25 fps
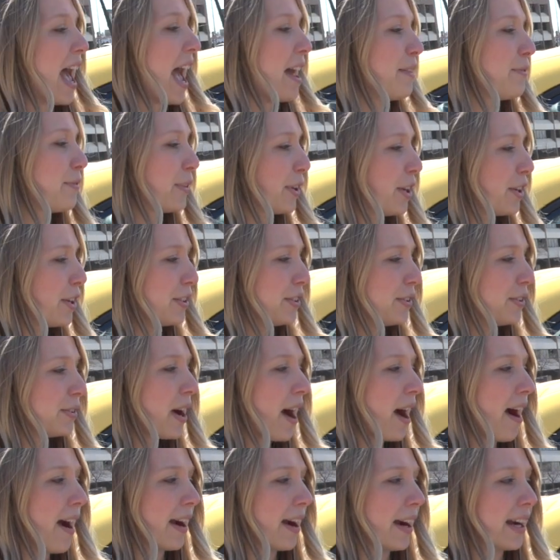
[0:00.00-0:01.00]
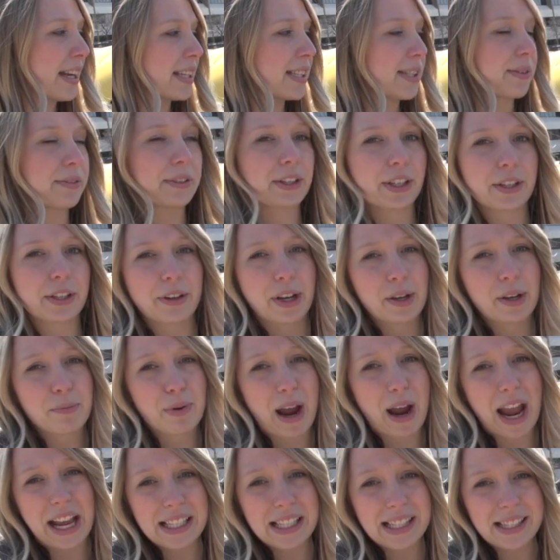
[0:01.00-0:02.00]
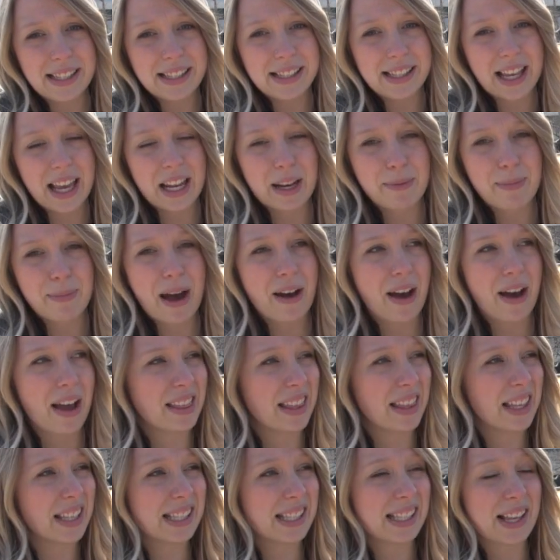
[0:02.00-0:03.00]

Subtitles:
And for a new car, it's a really great price at about, I think,